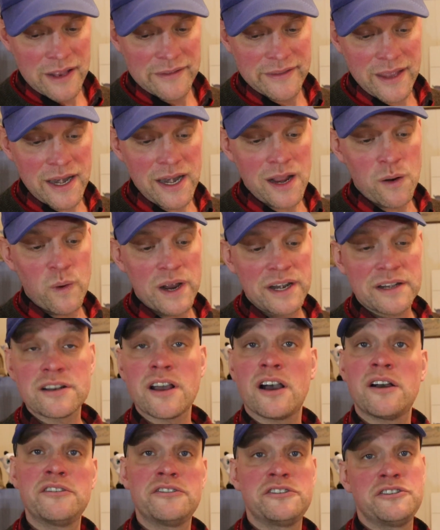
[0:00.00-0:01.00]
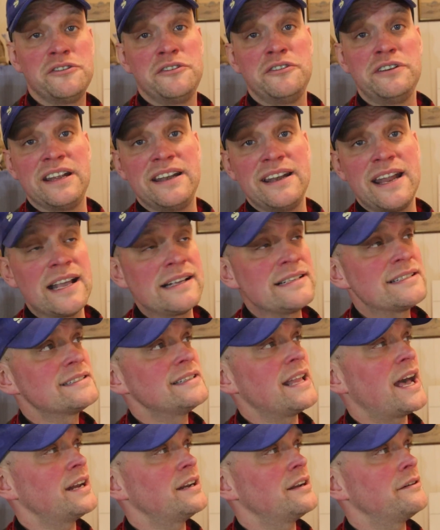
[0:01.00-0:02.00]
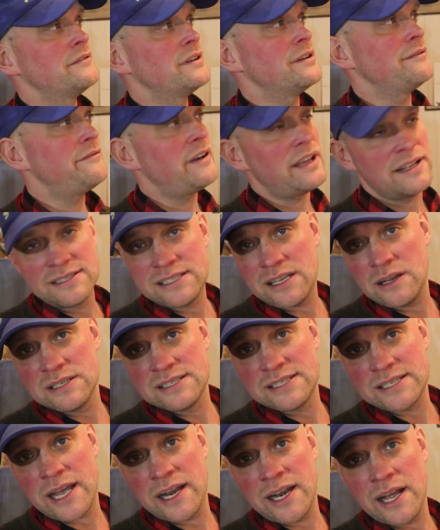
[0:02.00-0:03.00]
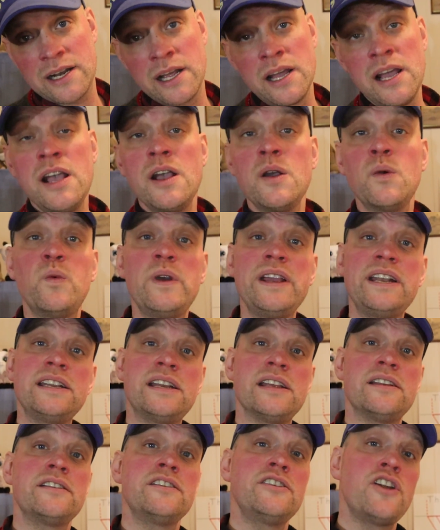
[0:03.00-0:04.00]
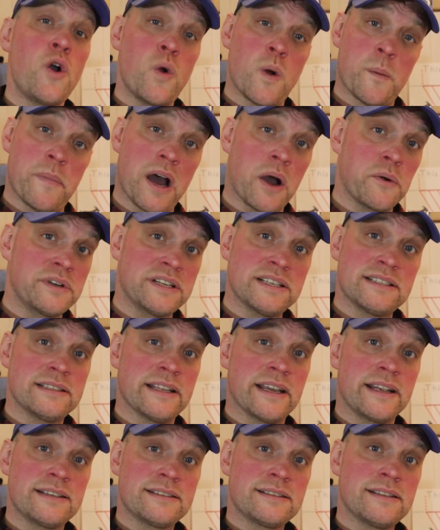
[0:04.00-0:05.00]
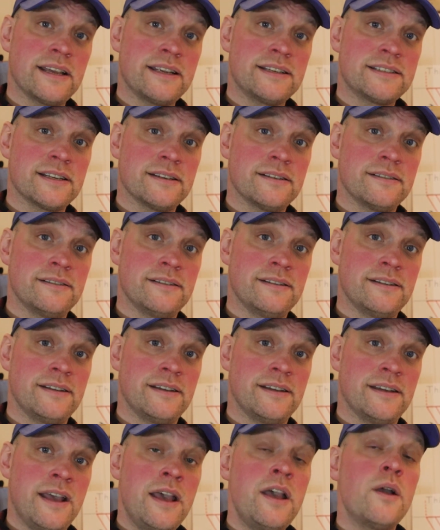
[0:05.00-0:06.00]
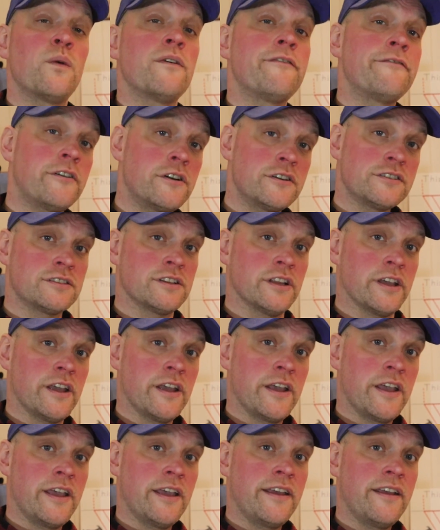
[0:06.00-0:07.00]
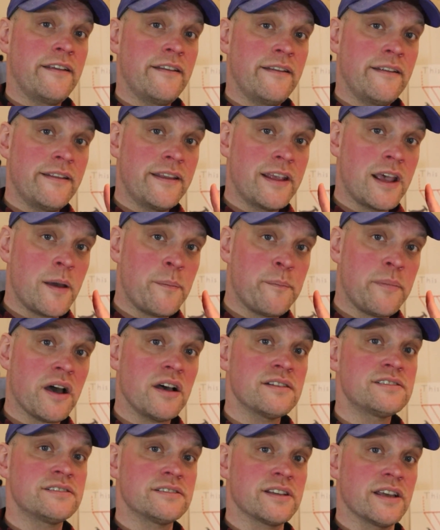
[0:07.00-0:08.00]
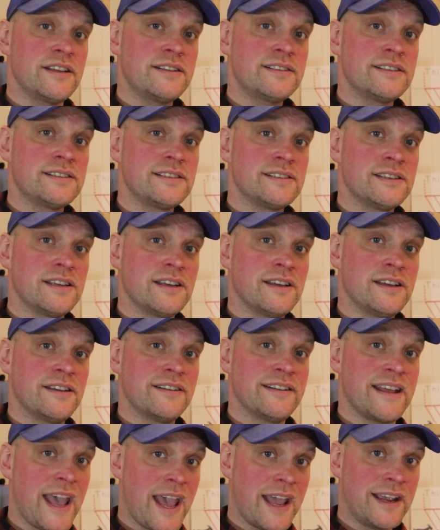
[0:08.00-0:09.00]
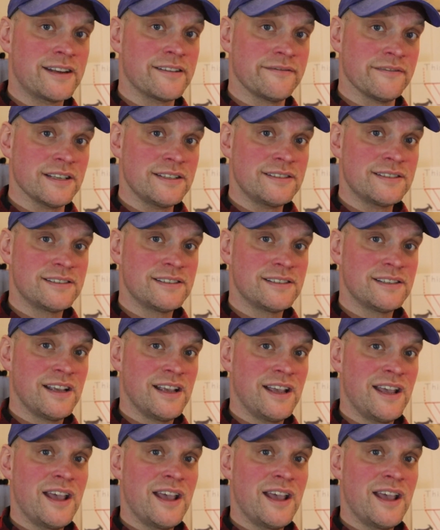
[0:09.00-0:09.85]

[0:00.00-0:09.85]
Then they went down to the next line of defense and said that we didn't know about this legislation. Firstly, the apostates, the activists,